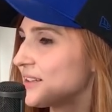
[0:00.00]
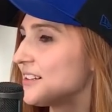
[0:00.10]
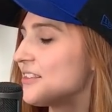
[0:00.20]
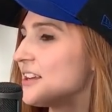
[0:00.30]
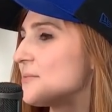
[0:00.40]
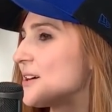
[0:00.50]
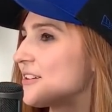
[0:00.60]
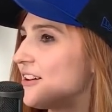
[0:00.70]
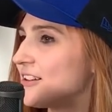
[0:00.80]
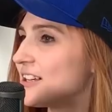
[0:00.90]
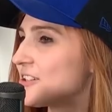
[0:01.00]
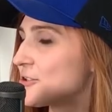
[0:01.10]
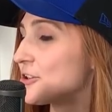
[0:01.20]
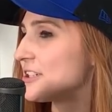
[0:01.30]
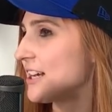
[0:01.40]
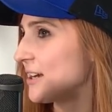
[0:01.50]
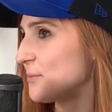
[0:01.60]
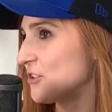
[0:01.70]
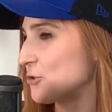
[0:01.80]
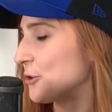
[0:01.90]
Sure. Thinking about calling it Story
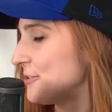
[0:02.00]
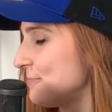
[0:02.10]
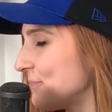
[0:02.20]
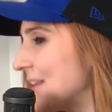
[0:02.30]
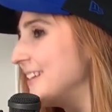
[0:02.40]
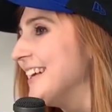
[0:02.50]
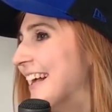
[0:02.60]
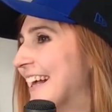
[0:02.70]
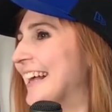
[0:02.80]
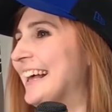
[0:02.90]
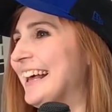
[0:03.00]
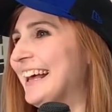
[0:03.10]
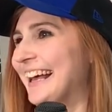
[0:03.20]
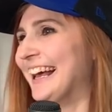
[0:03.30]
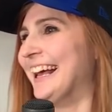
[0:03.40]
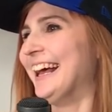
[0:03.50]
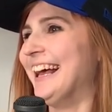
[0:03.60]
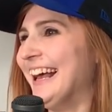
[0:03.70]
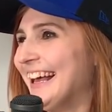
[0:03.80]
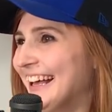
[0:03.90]
Time with Jordan. Cool.
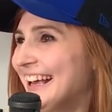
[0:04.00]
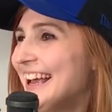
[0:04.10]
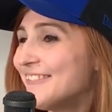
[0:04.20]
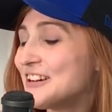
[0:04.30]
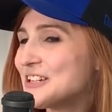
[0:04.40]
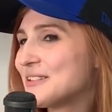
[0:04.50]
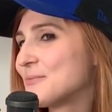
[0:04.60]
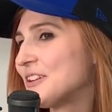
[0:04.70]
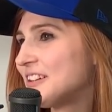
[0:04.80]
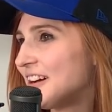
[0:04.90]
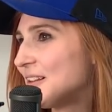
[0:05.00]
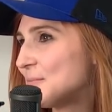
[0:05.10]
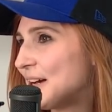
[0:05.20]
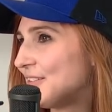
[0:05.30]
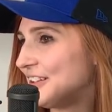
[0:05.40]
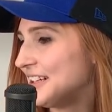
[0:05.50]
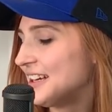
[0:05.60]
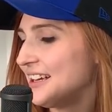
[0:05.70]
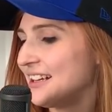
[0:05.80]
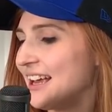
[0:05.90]
Cool. Which is really all about like
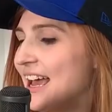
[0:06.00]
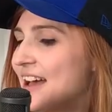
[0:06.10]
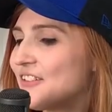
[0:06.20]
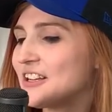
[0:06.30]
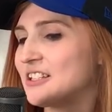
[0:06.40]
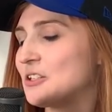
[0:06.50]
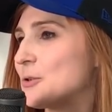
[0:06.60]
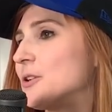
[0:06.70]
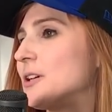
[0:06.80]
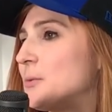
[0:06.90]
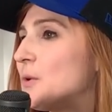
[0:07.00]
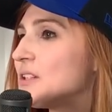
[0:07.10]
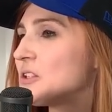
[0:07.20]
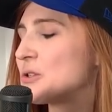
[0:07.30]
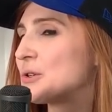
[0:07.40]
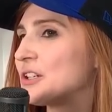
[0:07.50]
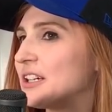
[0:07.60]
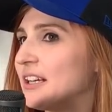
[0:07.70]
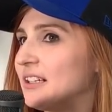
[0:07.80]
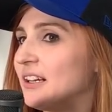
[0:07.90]
having a story, one
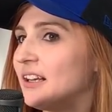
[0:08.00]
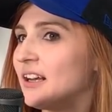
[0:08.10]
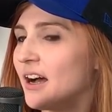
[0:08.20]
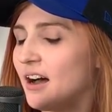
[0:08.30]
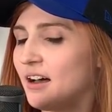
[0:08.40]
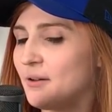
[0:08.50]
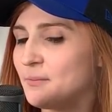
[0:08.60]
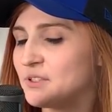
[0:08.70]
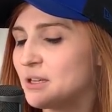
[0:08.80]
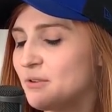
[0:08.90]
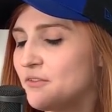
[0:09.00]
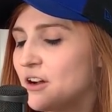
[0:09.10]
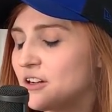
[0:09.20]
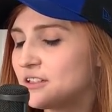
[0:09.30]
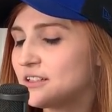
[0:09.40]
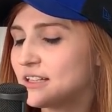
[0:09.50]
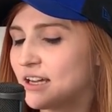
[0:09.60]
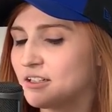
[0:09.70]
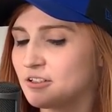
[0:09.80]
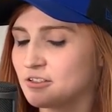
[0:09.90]
story. And um, some of our
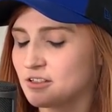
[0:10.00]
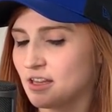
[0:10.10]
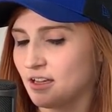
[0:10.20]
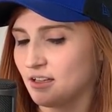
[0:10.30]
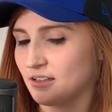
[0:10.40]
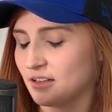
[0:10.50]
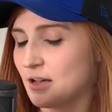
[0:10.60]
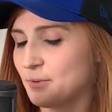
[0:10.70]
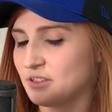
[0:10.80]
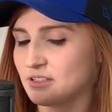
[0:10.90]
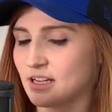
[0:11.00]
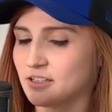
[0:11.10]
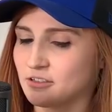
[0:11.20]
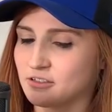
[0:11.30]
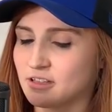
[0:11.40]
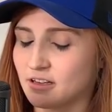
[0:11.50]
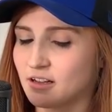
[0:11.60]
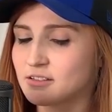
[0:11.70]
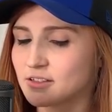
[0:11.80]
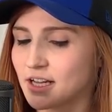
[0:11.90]
designers, that a couple of designers that
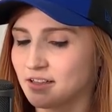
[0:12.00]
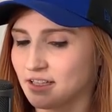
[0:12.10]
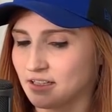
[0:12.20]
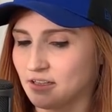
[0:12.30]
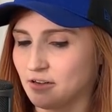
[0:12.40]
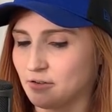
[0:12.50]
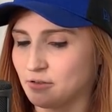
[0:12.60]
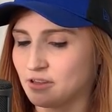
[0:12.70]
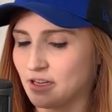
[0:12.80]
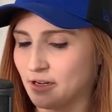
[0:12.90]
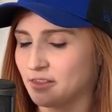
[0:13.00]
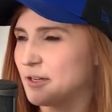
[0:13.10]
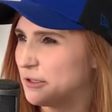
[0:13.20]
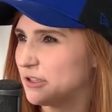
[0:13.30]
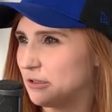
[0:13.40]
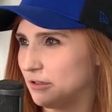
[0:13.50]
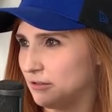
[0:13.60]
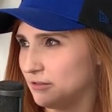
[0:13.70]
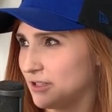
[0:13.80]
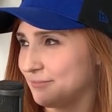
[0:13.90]
also got let go, they, they were a
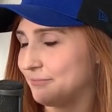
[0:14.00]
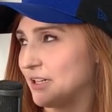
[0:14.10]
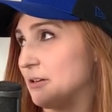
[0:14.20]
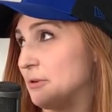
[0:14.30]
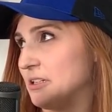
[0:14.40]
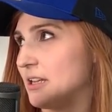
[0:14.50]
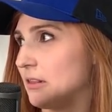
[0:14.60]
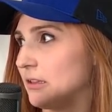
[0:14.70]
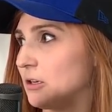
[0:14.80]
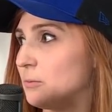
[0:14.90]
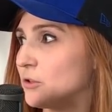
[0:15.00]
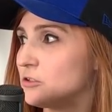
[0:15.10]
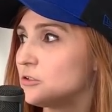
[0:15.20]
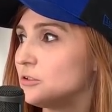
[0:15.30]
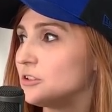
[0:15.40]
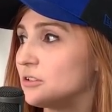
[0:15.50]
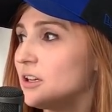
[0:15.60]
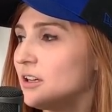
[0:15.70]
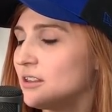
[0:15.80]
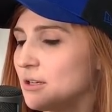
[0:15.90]
little, they, I don't want to say a little more junior.
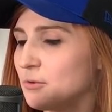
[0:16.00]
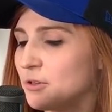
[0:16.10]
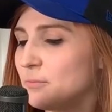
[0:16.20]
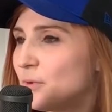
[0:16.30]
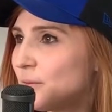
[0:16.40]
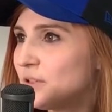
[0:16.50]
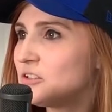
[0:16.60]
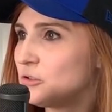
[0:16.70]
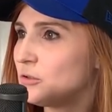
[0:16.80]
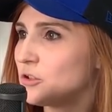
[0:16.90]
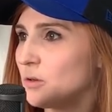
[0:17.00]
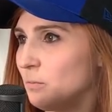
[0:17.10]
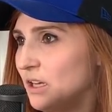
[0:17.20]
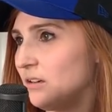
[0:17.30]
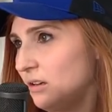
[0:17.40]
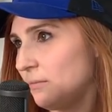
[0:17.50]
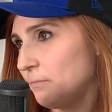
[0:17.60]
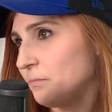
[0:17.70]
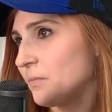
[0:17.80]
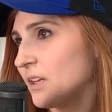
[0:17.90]
They were probably junior and mid
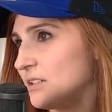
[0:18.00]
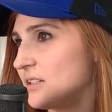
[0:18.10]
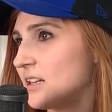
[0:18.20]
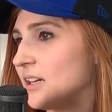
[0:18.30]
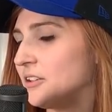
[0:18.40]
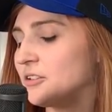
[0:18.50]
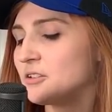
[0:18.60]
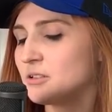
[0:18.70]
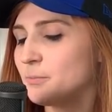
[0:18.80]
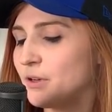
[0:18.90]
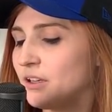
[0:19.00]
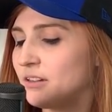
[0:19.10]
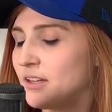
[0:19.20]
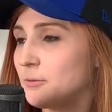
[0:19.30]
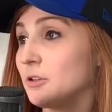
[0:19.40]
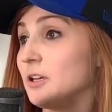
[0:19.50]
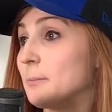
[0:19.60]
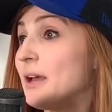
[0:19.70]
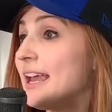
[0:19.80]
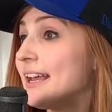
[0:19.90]
designers, but they were
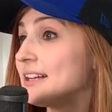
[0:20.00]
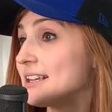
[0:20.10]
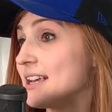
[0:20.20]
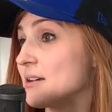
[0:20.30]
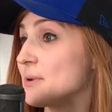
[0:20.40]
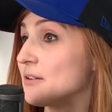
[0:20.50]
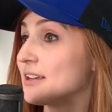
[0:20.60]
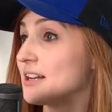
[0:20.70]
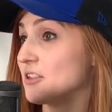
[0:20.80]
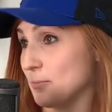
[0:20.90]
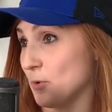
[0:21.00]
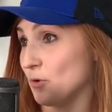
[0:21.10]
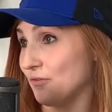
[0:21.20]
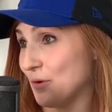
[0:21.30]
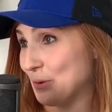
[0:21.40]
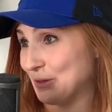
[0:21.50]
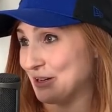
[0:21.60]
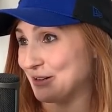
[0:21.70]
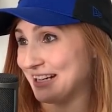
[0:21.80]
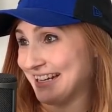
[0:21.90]
like panicking about getting their
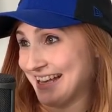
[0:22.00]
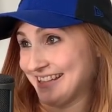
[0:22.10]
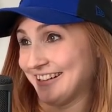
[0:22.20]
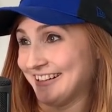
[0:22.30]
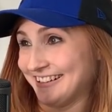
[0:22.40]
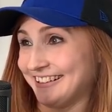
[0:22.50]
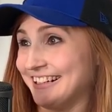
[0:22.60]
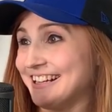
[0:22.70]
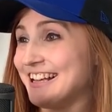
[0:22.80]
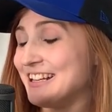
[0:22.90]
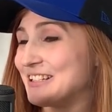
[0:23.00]
portfolio together. Yeah.